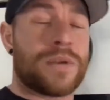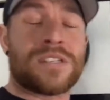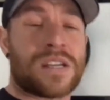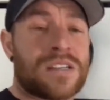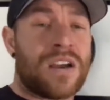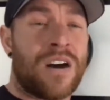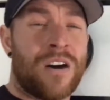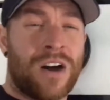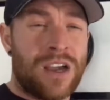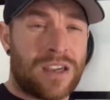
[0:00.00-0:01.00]
It is actually
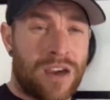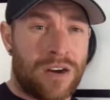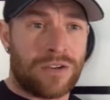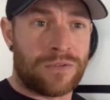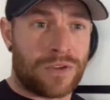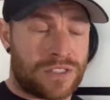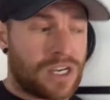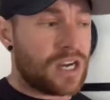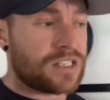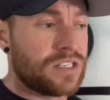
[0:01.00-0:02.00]
high current
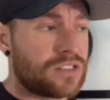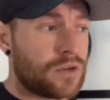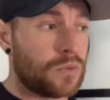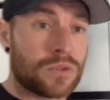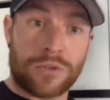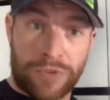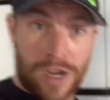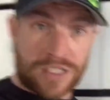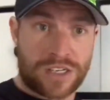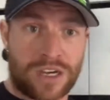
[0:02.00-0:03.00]
charging, so we'll do
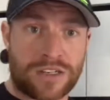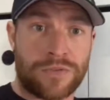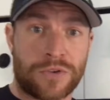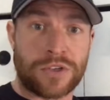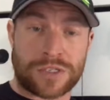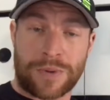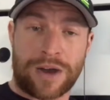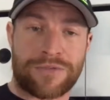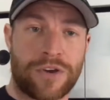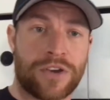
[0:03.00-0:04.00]
fast charging for your
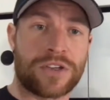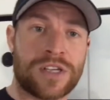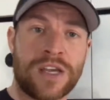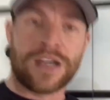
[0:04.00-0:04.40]
smartphones.